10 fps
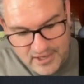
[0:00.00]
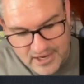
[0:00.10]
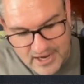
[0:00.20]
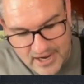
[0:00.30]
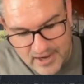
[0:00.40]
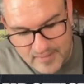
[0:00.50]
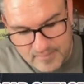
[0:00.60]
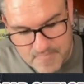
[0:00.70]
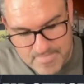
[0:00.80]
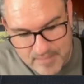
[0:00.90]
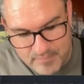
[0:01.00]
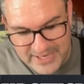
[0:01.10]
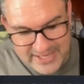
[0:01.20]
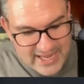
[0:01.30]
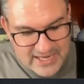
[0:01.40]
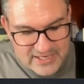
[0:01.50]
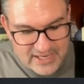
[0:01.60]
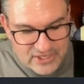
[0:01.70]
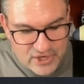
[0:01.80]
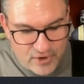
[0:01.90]
But again,
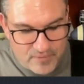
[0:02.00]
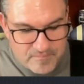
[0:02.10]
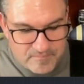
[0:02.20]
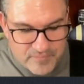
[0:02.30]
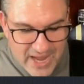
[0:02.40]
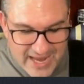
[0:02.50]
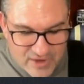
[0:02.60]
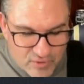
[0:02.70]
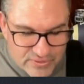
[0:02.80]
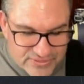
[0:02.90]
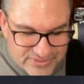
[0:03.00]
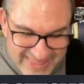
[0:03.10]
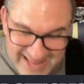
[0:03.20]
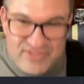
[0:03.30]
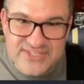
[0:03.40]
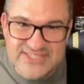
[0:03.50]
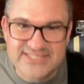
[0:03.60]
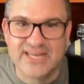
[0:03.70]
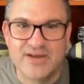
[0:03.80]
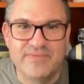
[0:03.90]
I don't think this is
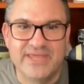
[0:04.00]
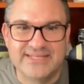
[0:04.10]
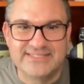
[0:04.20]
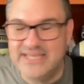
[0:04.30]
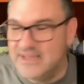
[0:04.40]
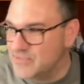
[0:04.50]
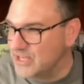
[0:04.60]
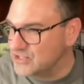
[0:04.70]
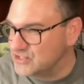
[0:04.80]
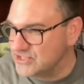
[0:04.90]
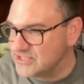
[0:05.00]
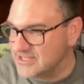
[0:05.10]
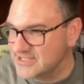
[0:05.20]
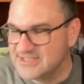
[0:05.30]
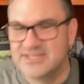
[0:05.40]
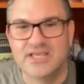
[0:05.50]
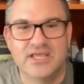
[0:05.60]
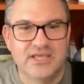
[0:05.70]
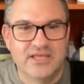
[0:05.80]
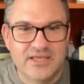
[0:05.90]
going to be a team that just is,
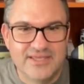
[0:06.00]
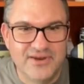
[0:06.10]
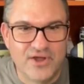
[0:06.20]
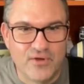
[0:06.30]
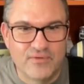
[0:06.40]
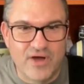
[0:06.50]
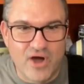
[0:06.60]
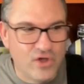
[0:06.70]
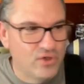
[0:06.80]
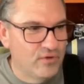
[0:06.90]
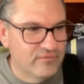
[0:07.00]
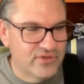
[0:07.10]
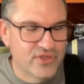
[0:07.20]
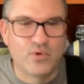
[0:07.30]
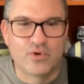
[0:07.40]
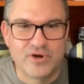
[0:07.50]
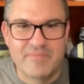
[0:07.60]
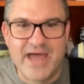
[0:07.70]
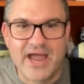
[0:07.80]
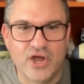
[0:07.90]
all over the
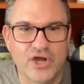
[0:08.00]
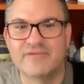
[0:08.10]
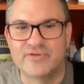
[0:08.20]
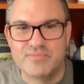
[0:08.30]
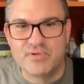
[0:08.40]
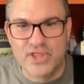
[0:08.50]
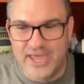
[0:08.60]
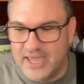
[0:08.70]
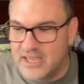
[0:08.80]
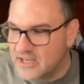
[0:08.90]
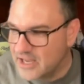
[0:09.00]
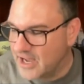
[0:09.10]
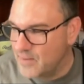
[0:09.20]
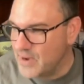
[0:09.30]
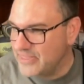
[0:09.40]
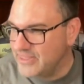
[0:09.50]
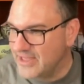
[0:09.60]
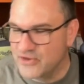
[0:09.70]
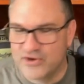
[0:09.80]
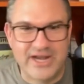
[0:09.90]
quarterback on every play. I
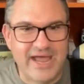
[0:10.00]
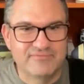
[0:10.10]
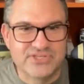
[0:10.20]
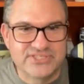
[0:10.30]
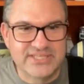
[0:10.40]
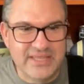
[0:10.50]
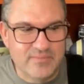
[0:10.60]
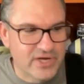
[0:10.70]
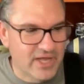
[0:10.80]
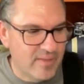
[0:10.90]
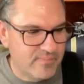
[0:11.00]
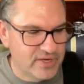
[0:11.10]
think they're going to have to scheme it up.